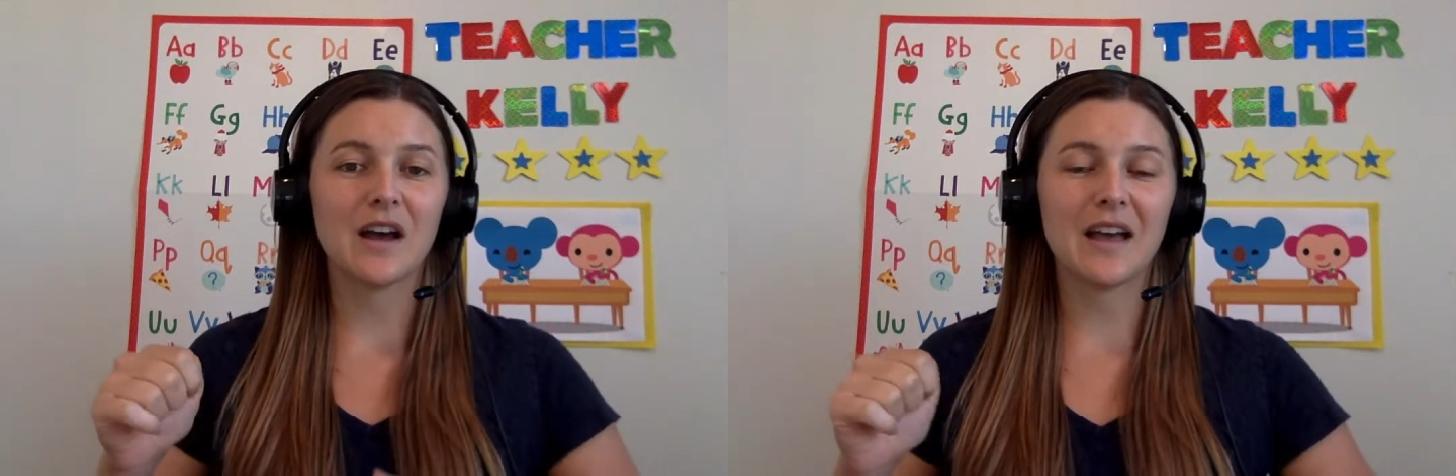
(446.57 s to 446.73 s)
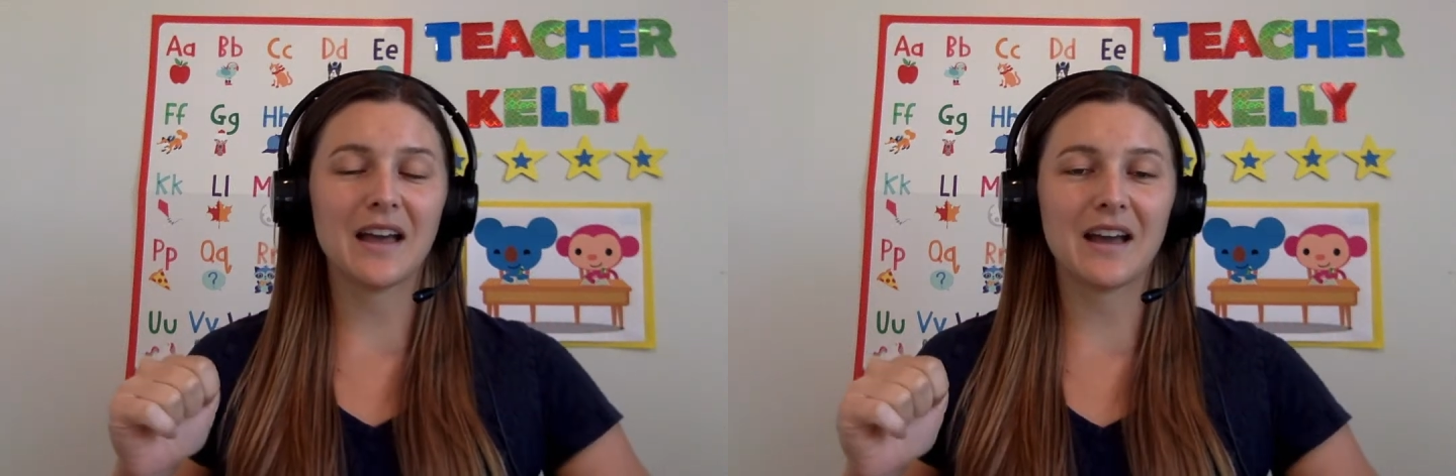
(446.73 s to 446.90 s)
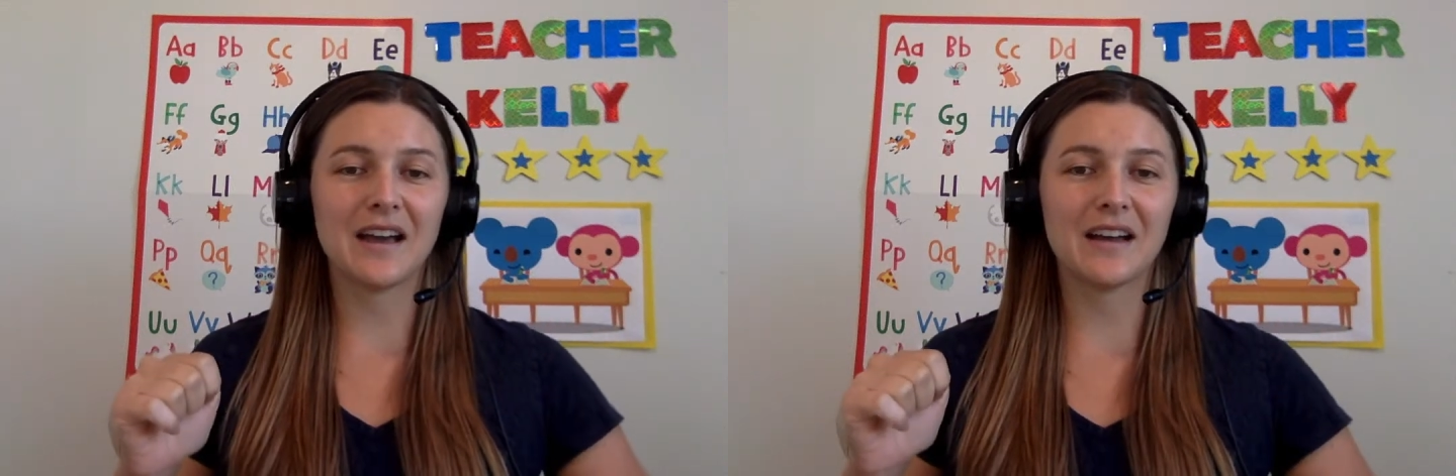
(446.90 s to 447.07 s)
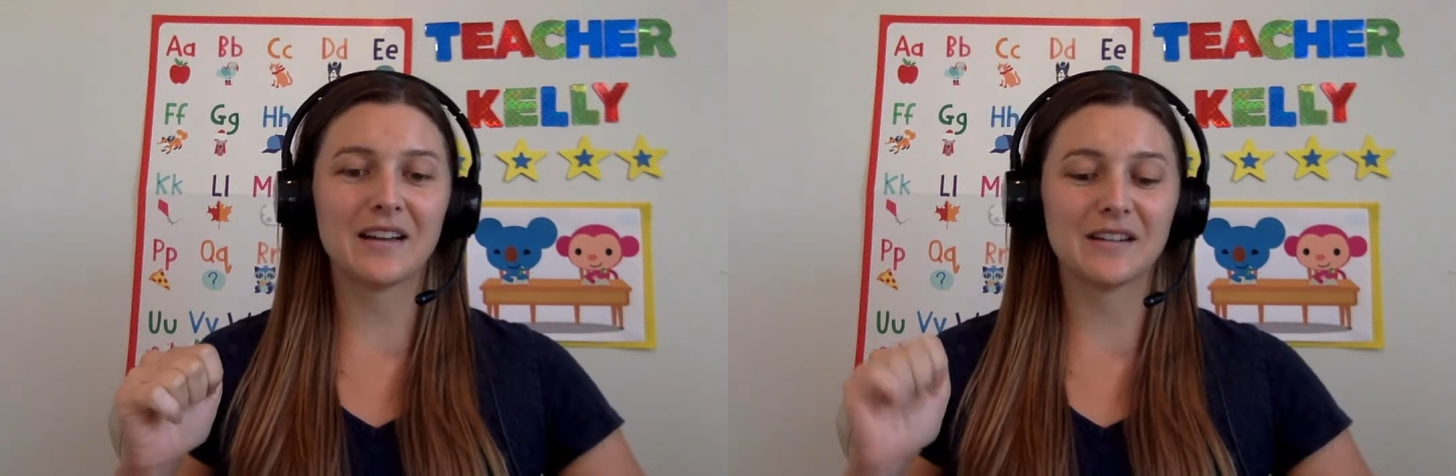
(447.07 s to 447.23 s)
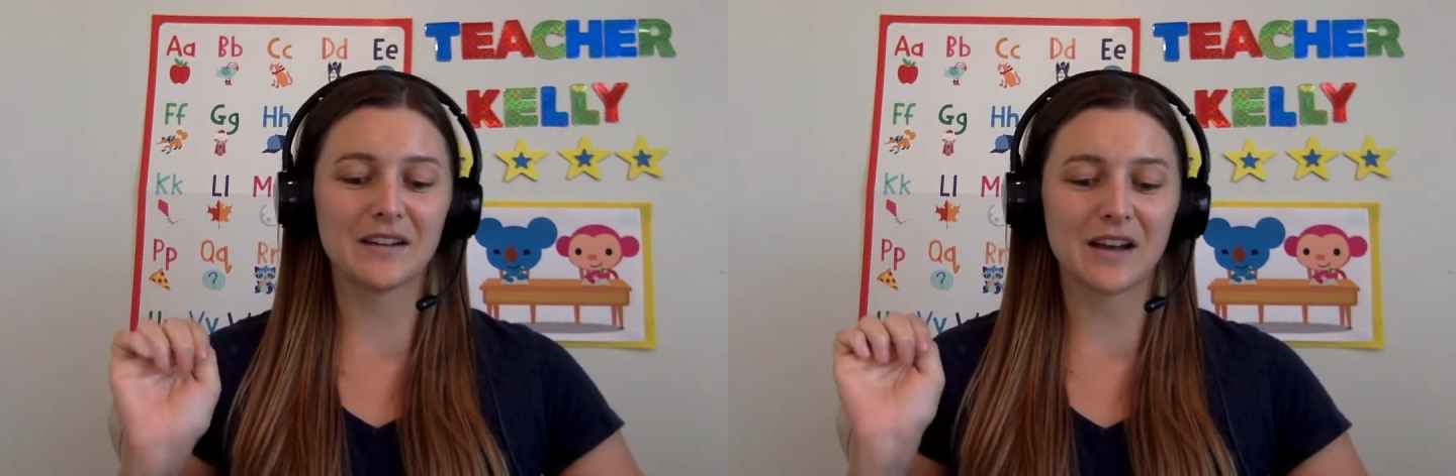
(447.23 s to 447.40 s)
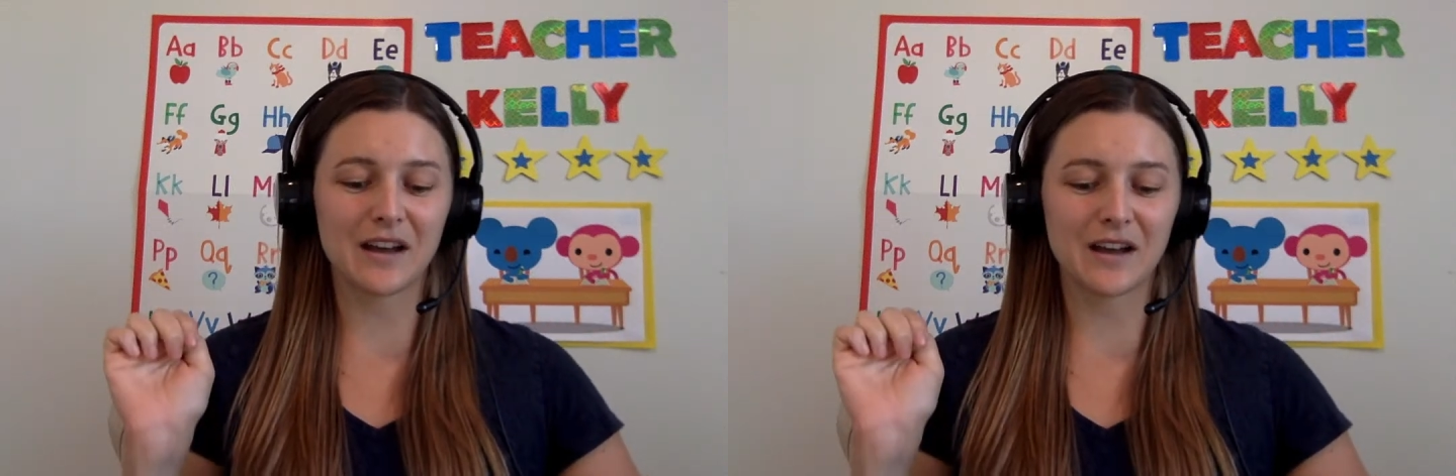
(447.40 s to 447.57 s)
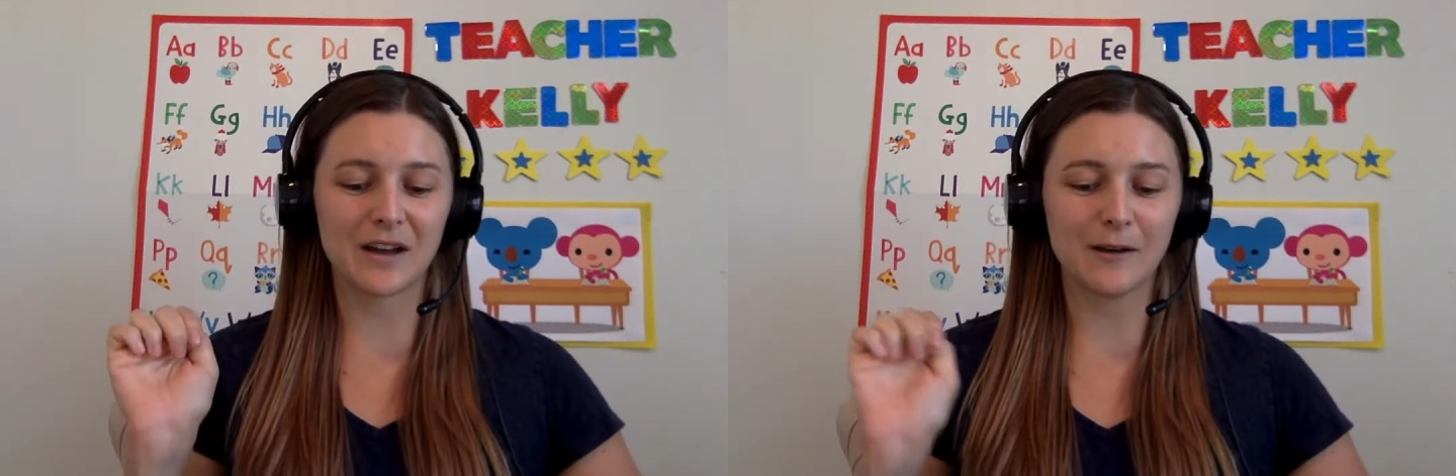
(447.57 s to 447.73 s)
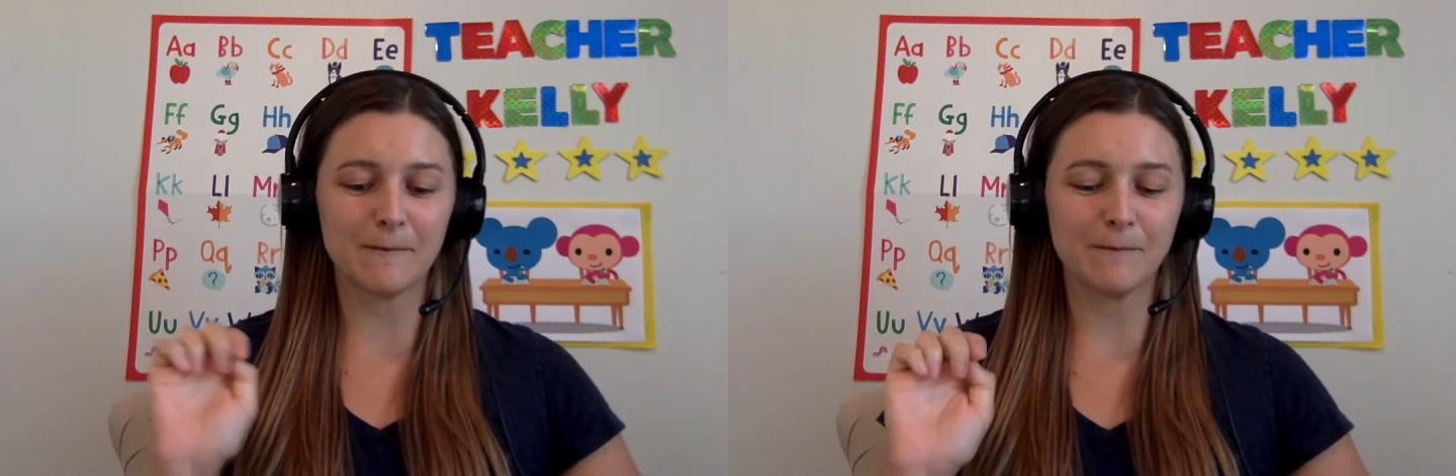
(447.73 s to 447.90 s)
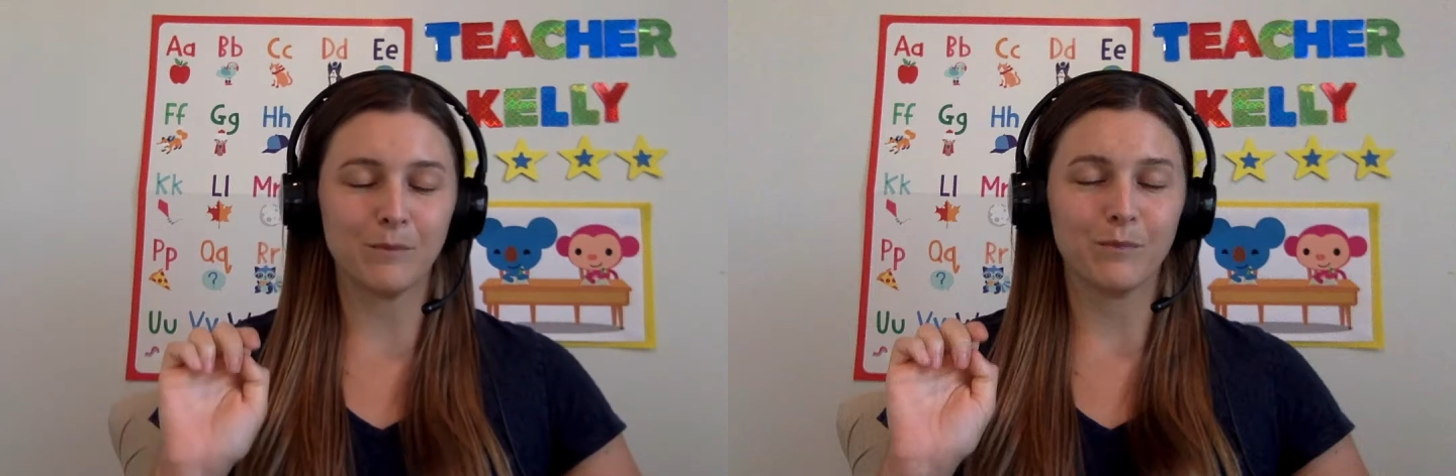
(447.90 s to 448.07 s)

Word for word: And uh,